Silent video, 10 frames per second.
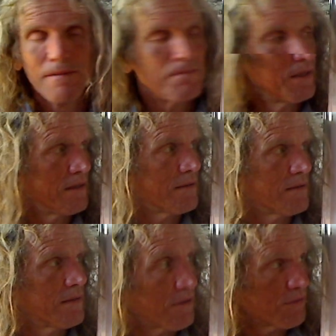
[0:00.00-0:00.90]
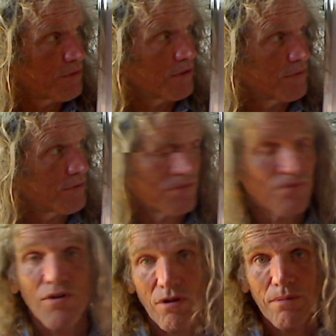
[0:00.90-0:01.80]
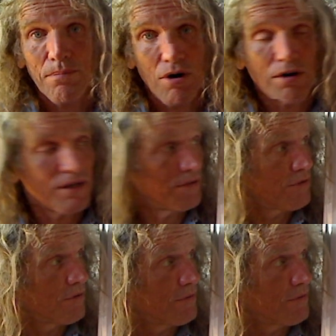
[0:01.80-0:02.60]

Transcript: because that's what they'll just fall apart into.